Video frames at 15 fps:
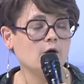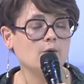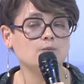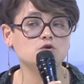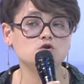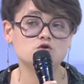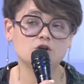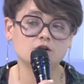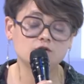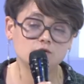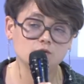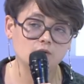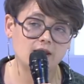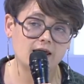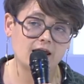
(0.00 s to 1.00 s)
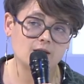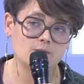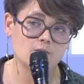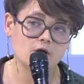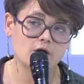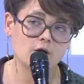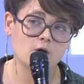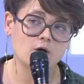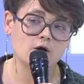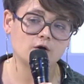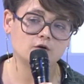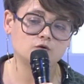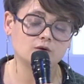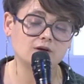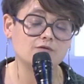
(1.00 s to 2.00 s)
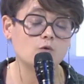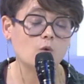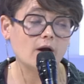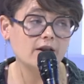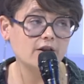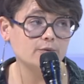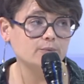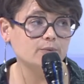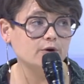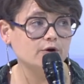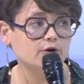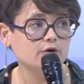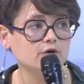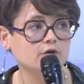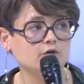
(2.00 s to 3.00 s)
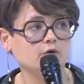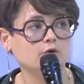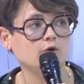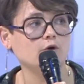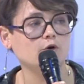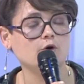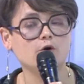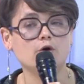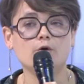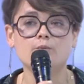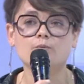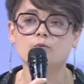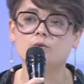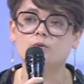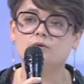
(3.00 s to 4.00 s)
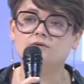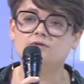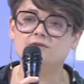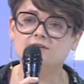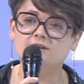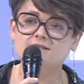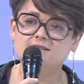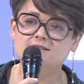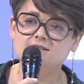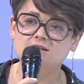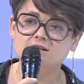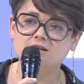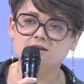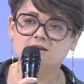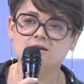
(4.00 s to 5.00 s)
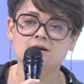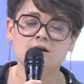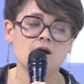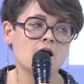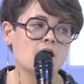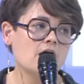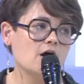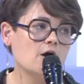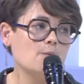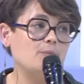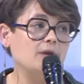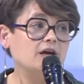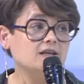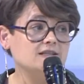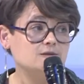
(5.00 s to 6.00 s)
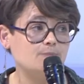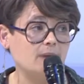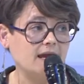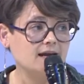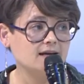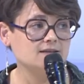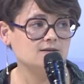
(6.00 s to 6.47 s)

Just to name, to give one number, the 16 biggest banks